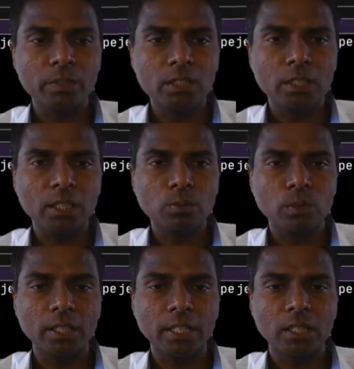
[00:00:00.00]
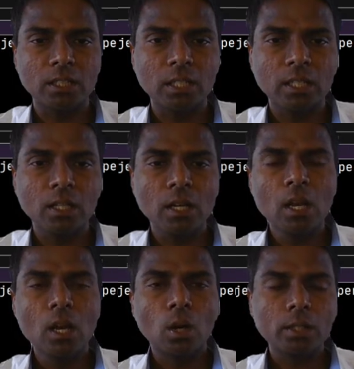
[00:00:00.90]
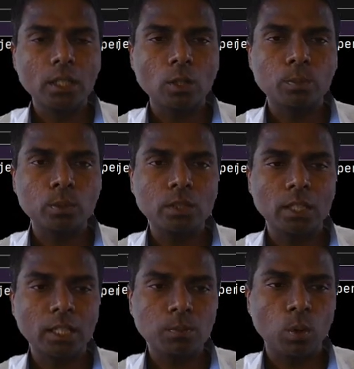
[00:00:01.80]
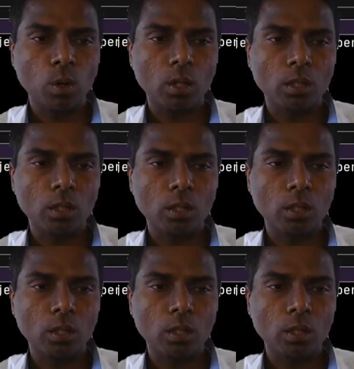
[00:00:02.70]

this case we'll get result on the output screen as false.